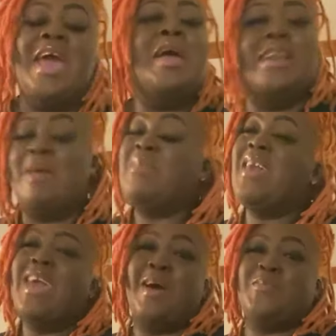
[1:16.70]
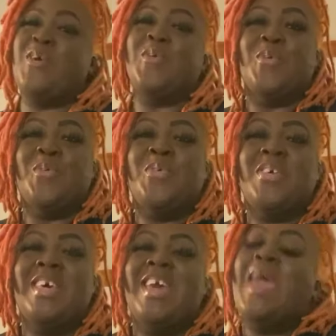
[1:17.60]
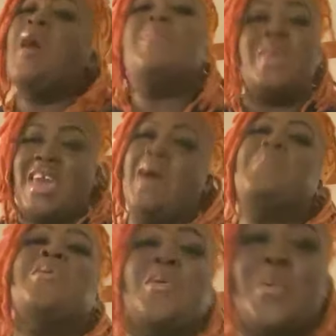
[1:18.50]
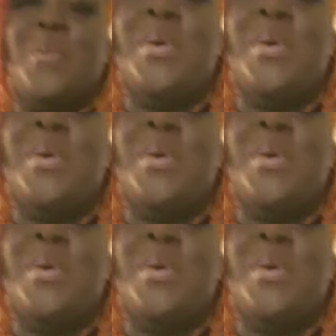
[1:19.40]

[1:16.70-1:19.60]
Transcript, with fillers: let me help you. Help me help you.